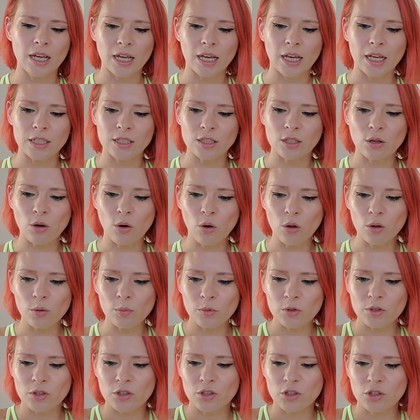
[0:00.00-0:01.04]
It's
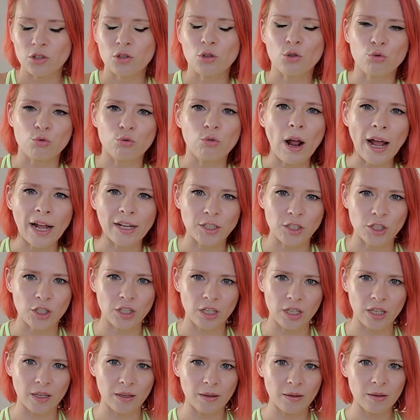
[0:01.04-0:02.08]
almost
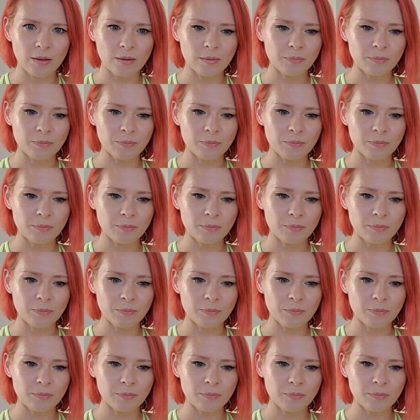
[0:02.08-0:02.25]
scratchy